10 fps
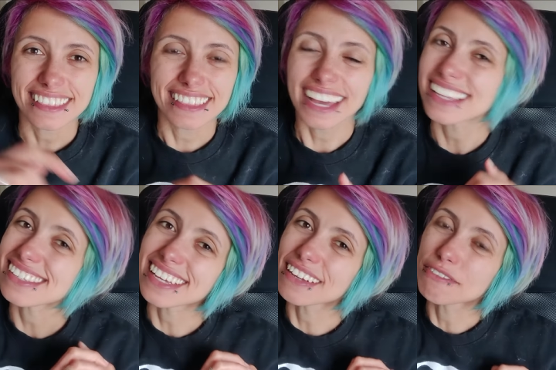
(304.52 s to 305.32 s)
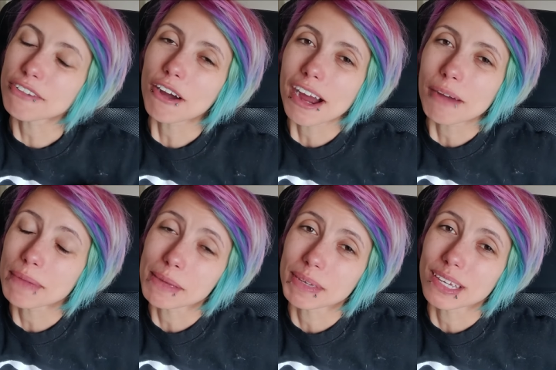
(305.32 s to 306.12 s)
That's it for our
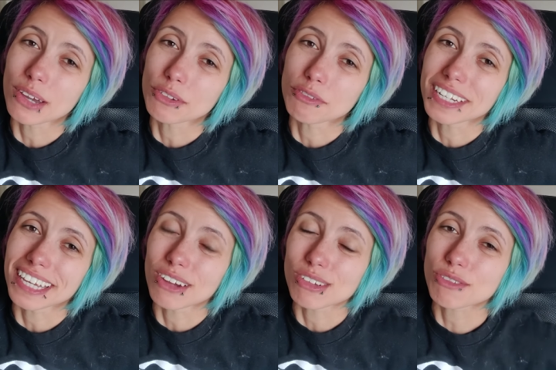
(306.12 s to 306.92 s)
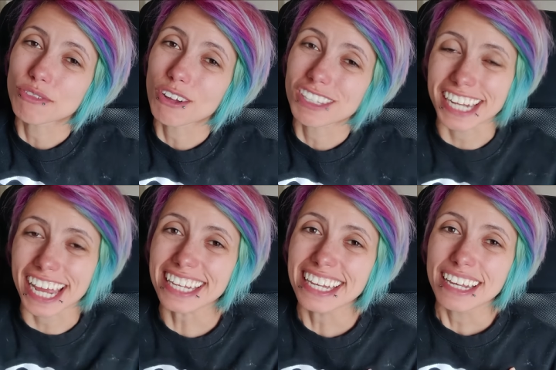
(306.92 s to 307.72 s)
Baby Yoda videos for
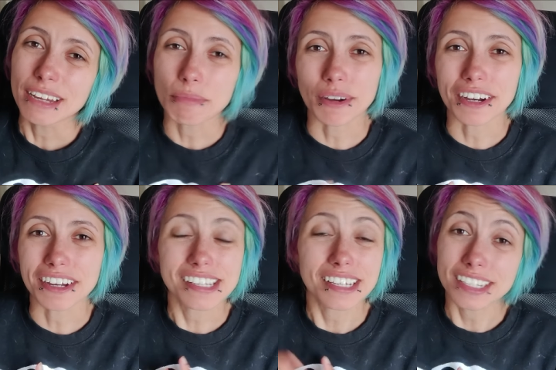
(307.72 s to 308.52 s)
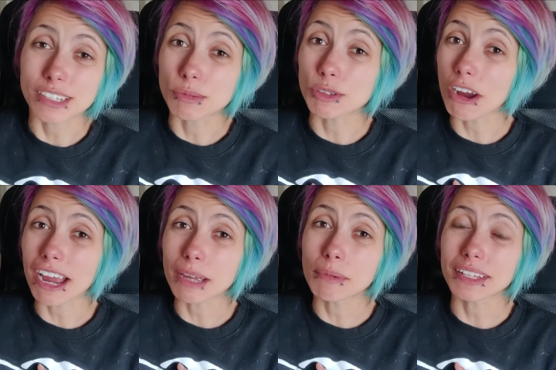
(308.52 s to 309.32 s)
today, but
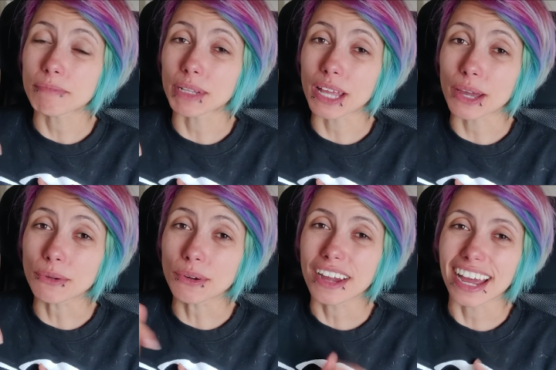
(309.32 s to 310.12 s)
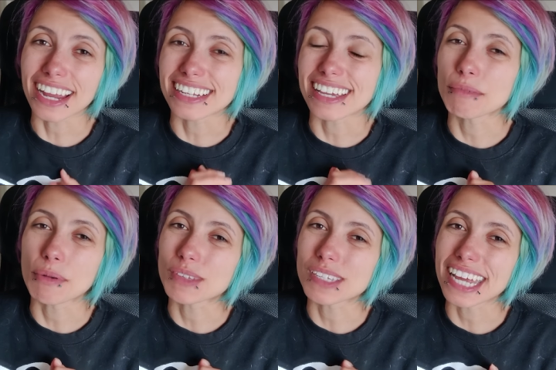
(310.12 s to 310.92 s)
subscribe below and keep
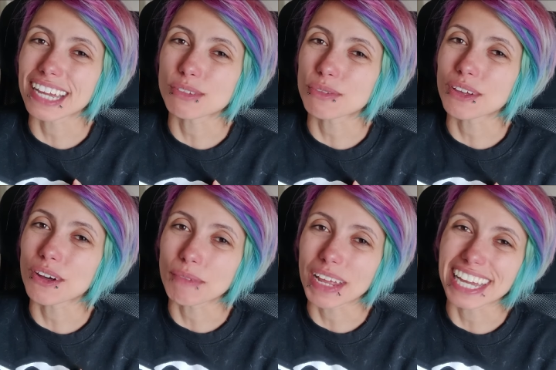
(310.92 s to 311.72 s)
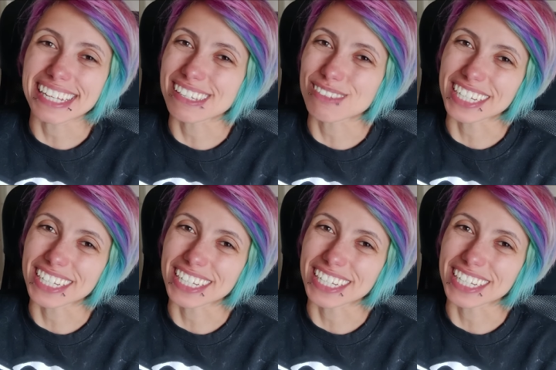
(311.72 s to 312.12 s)
up to date with all my latest